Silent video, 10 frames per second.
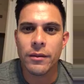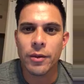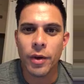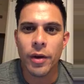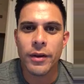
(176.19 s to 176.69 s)

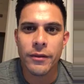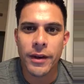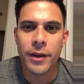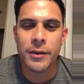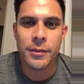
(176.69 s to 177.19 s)
grow and
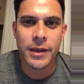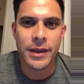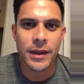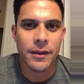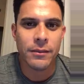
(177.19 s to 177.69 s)
develop to be
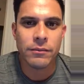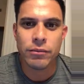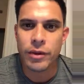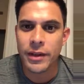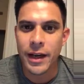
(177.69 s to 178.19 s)
a
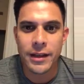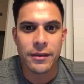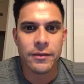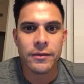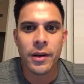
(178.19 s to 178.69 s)

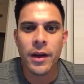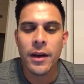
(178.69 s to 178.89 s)
productive,